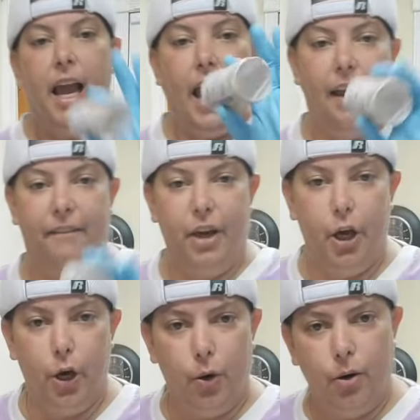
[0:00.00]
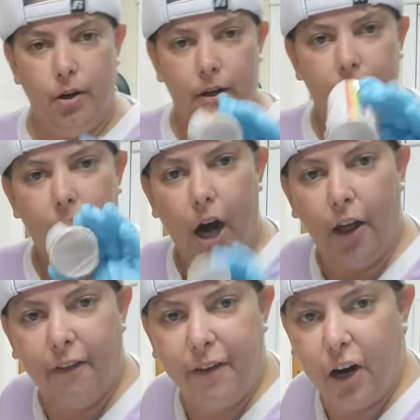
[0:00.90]
If you
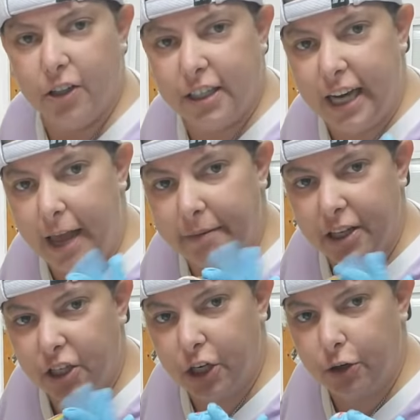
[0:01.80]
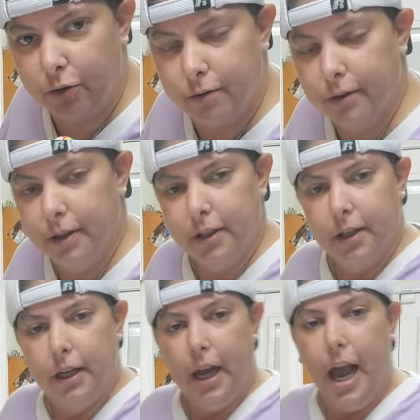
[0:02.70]
are the first to name this tune,
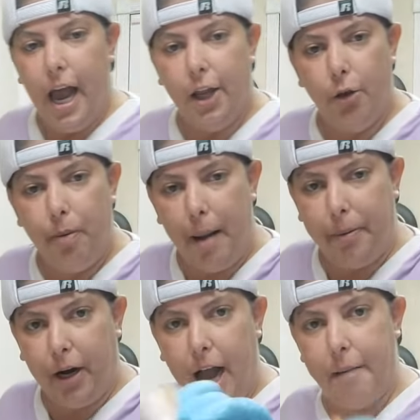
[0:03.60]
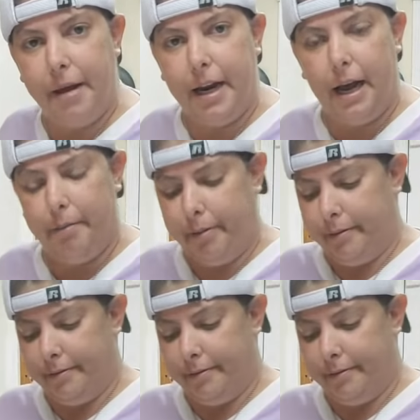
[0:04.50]
and you pop your comment up,